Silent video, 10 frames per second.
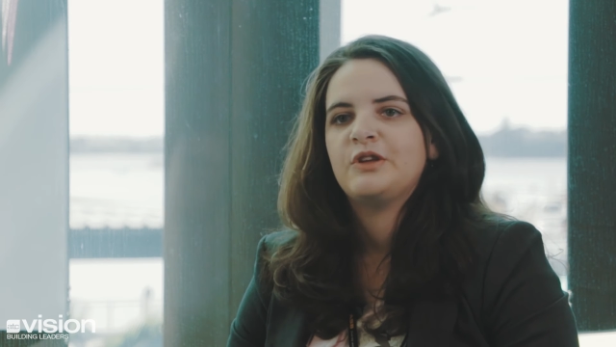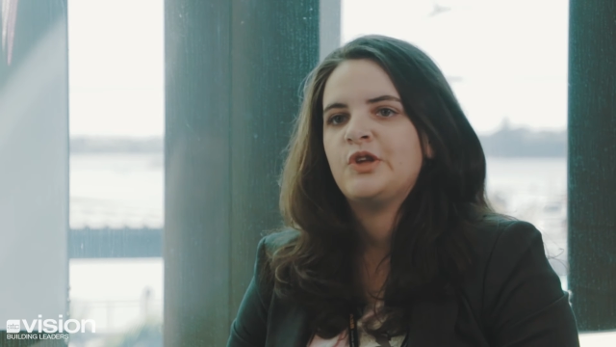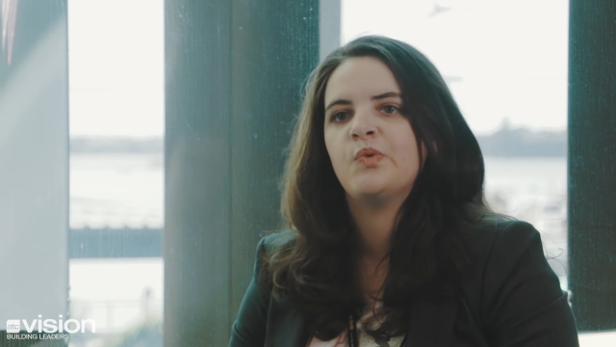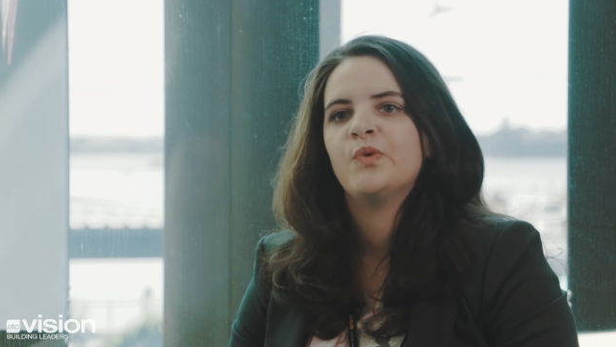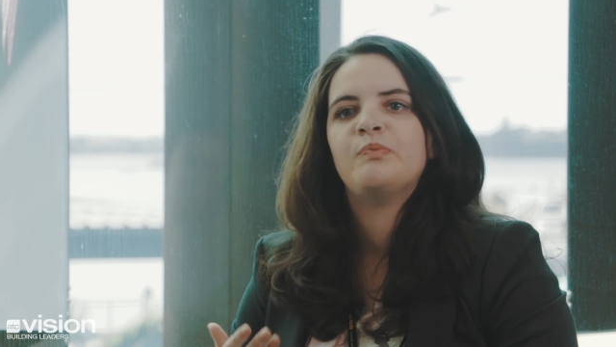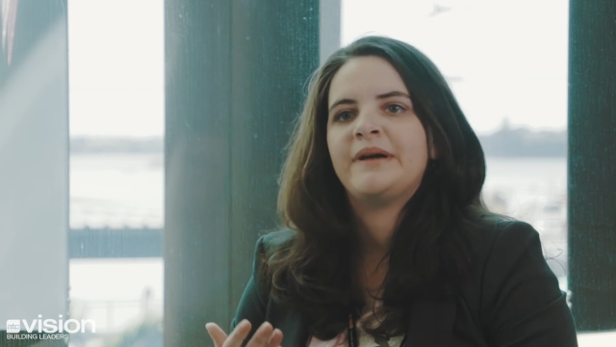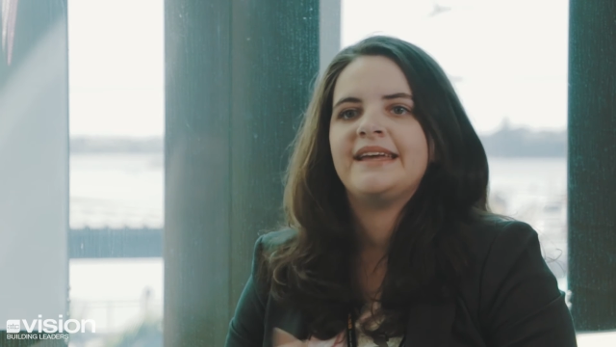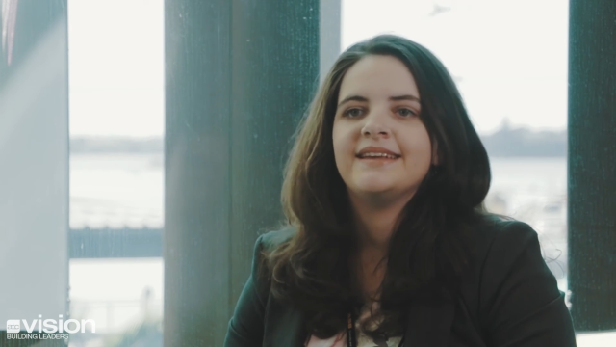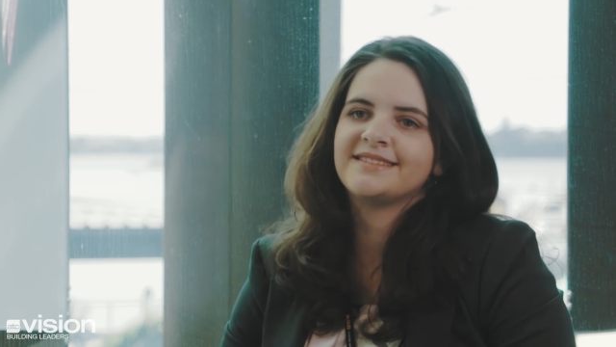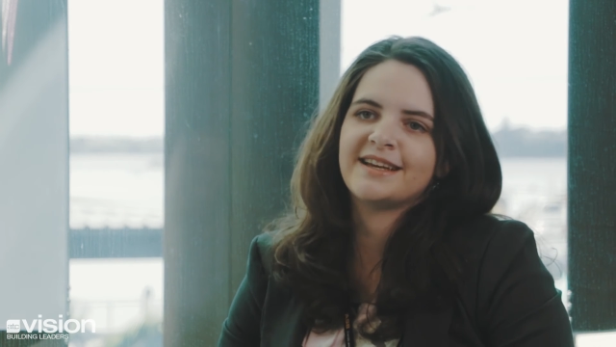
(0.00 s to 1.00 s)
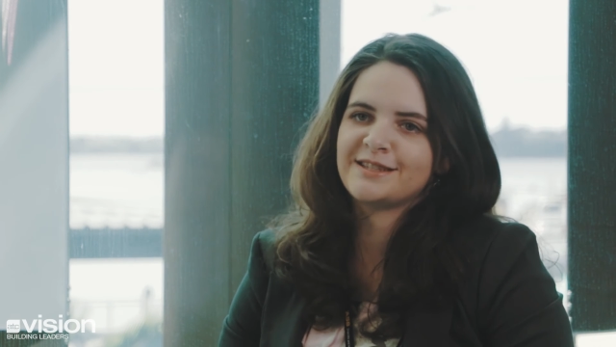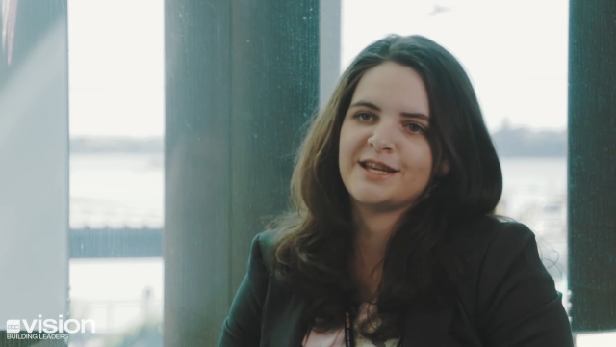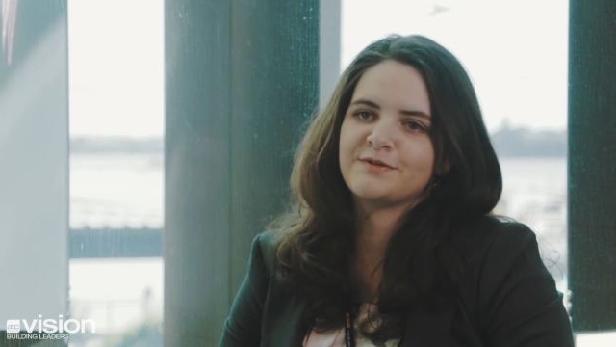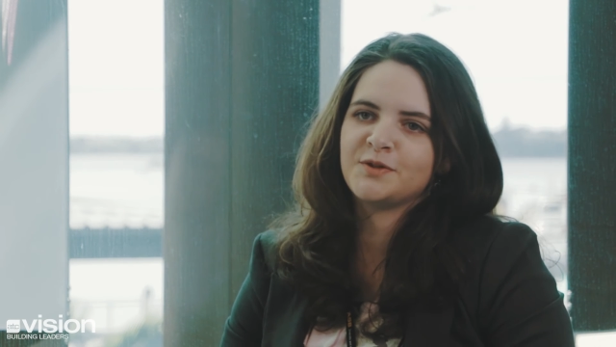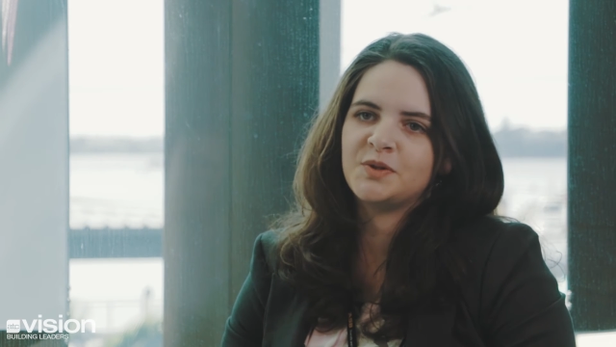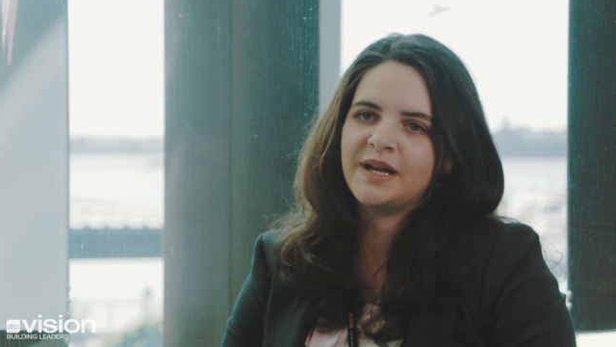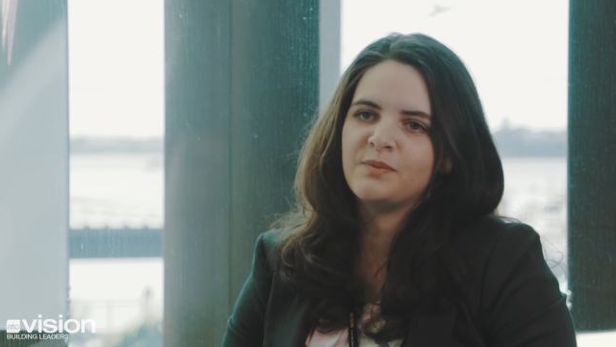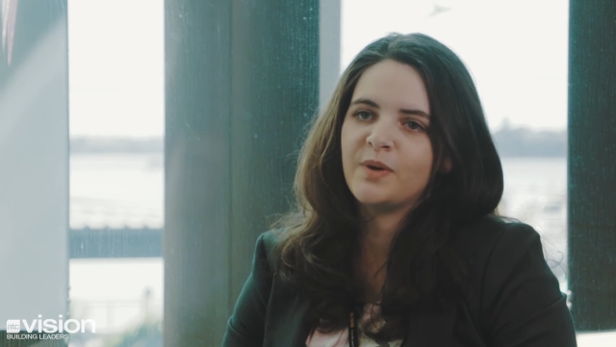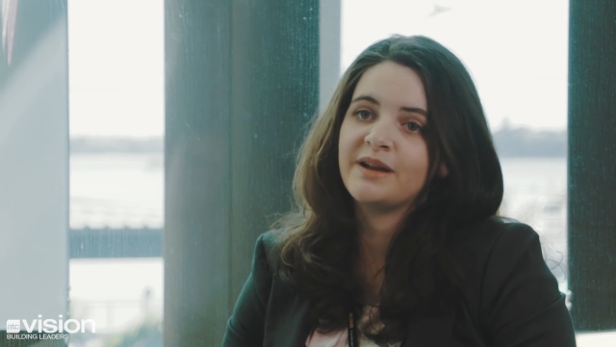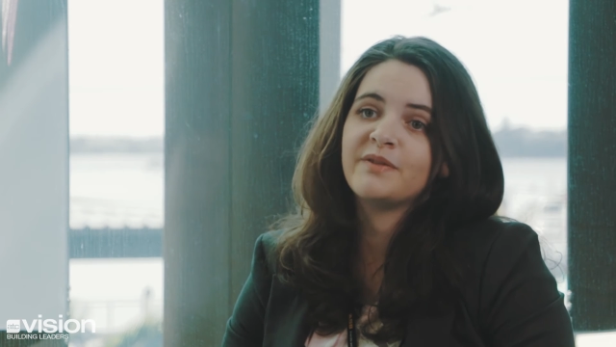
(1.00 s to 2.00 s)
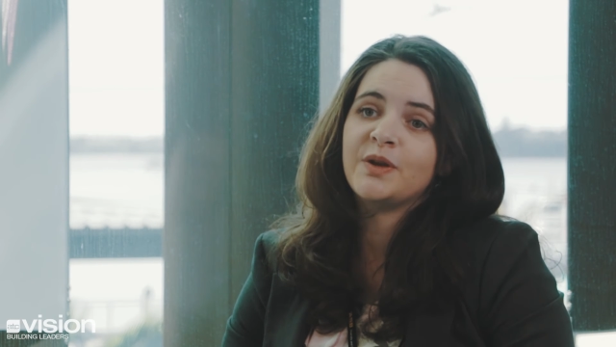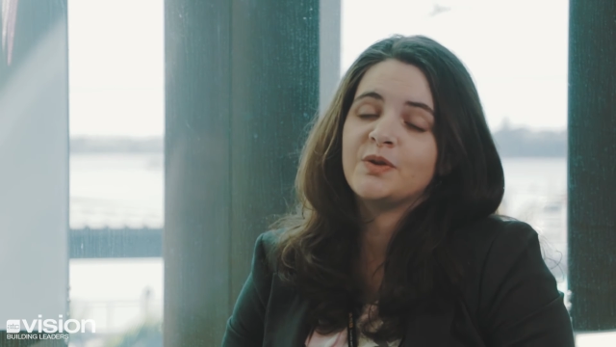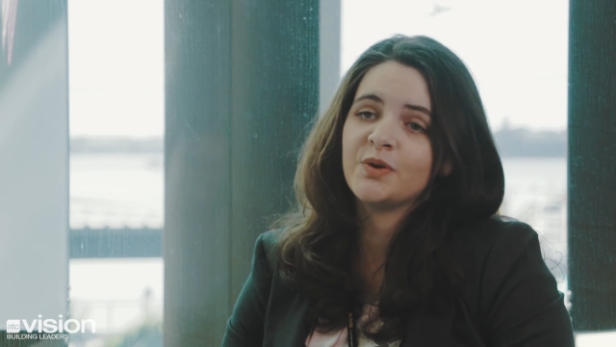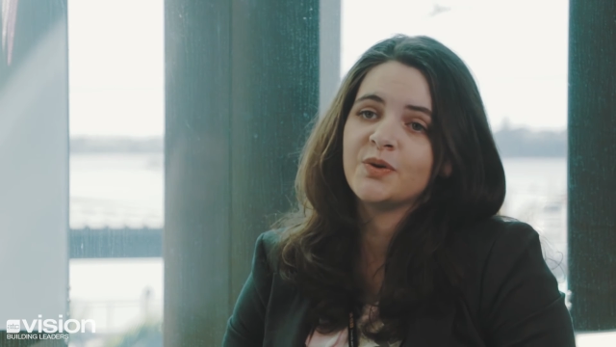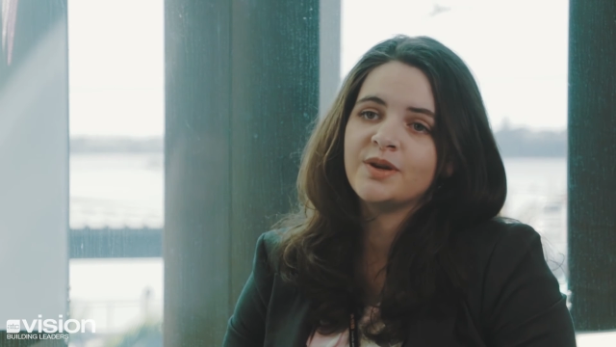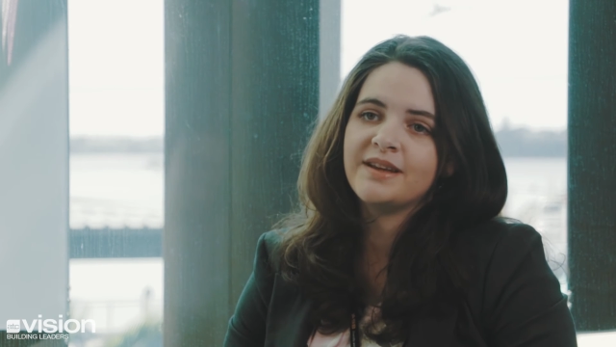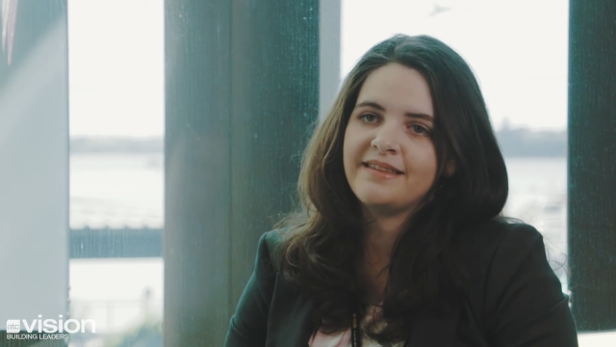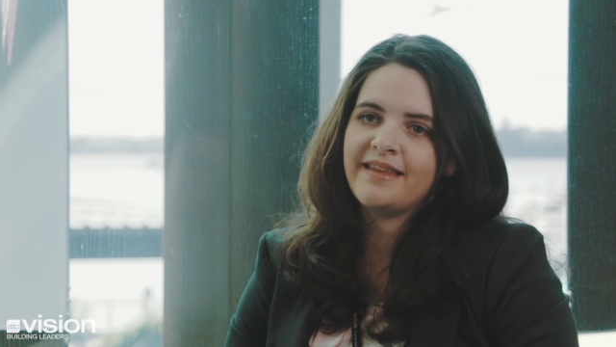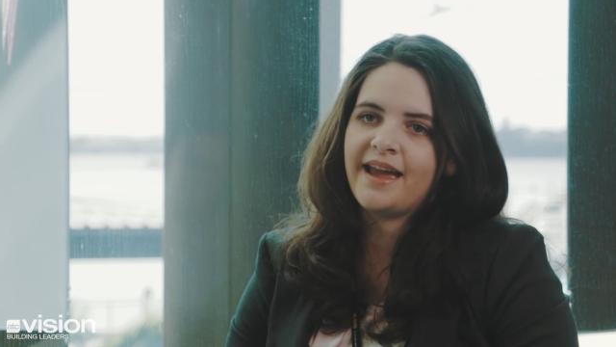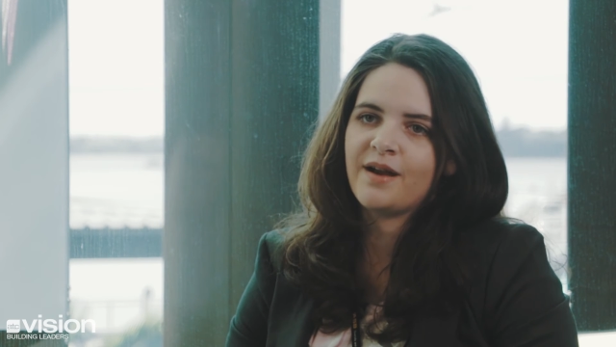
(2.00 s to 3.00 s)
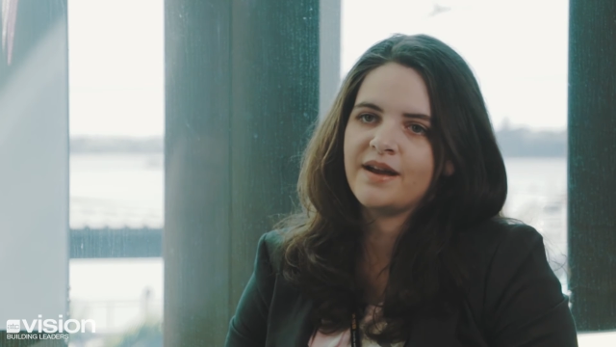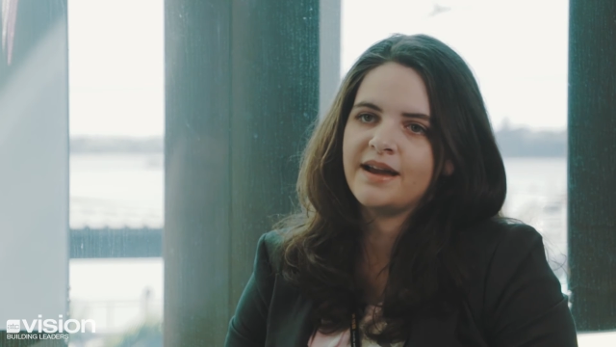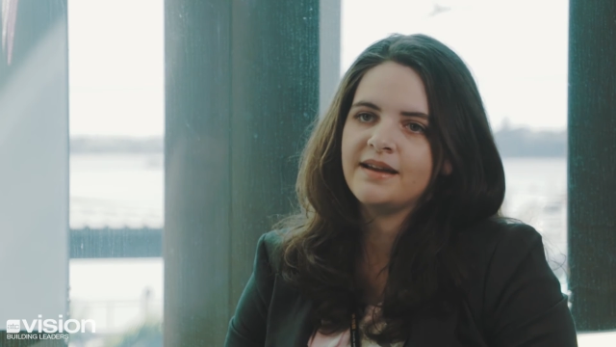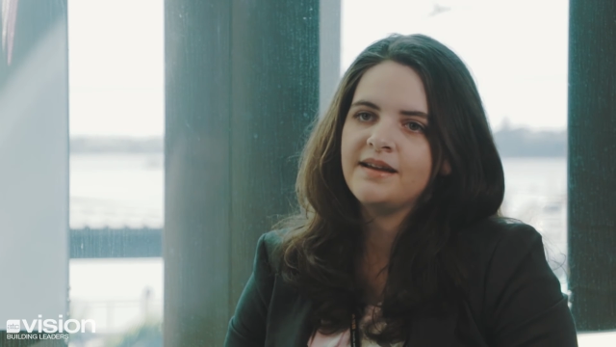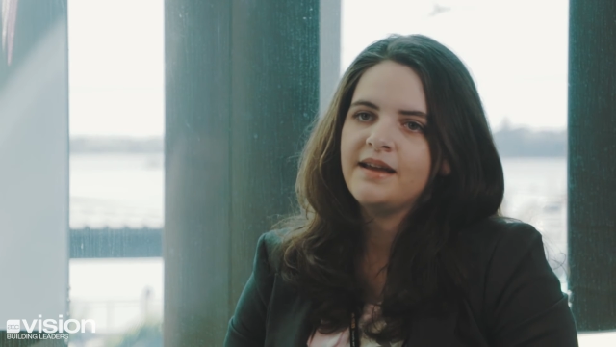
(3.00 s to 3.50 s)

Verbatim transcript: you will be successful in whatever you do in that area.